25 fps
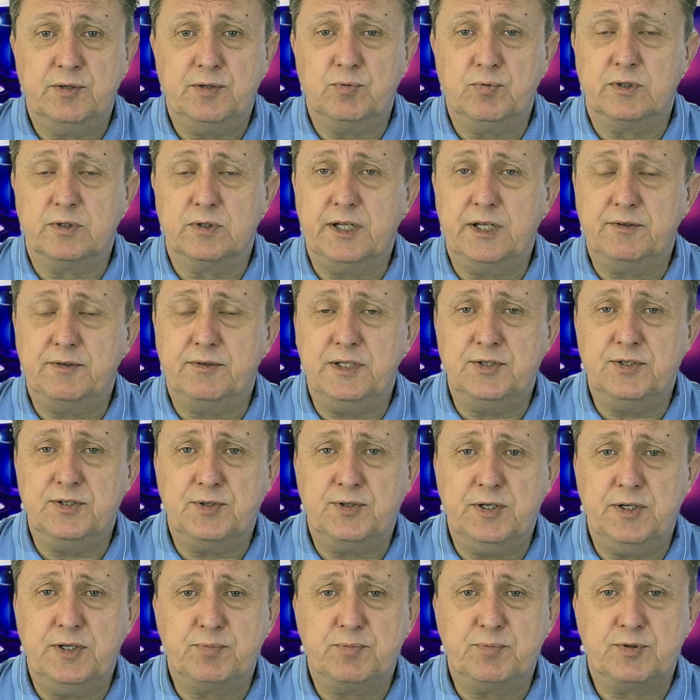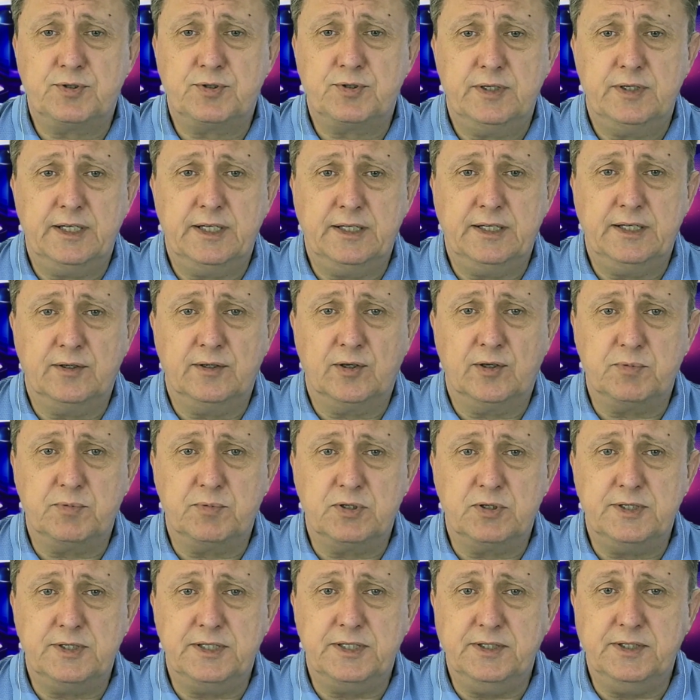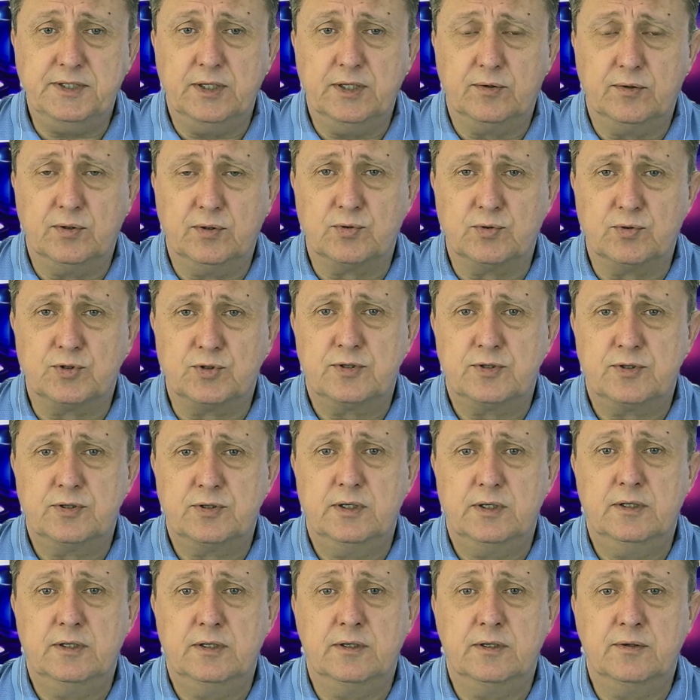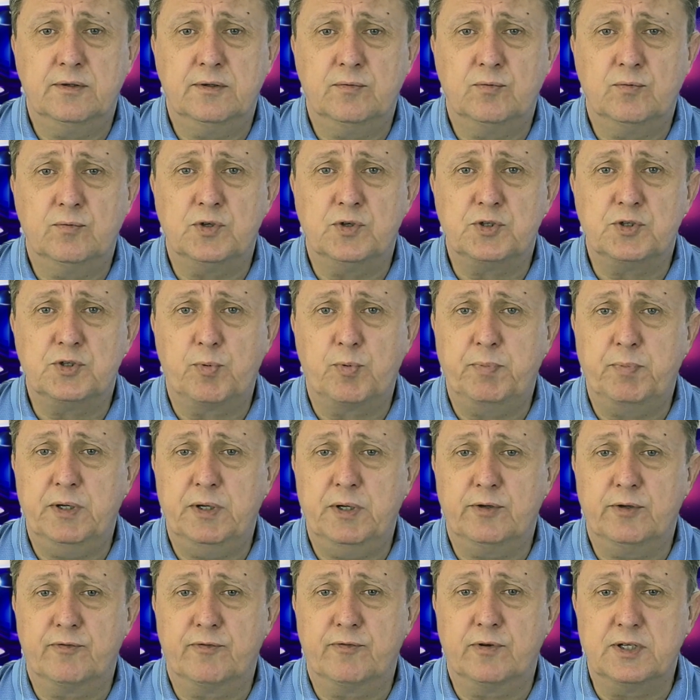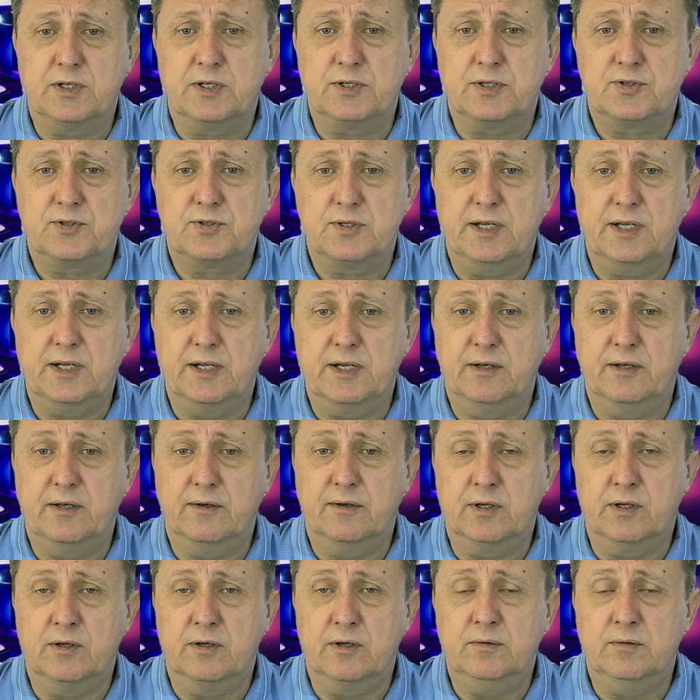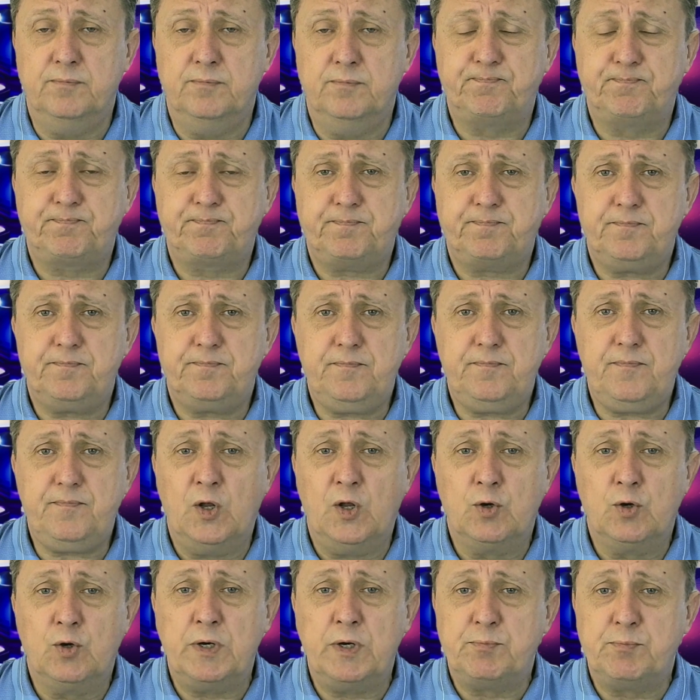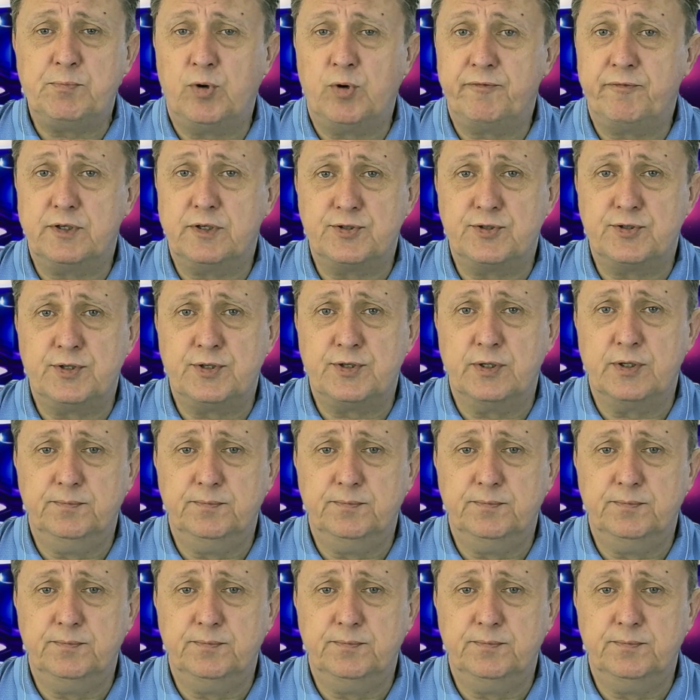get these dips, and obviously Yield Notes was prepared for this, and great profit still.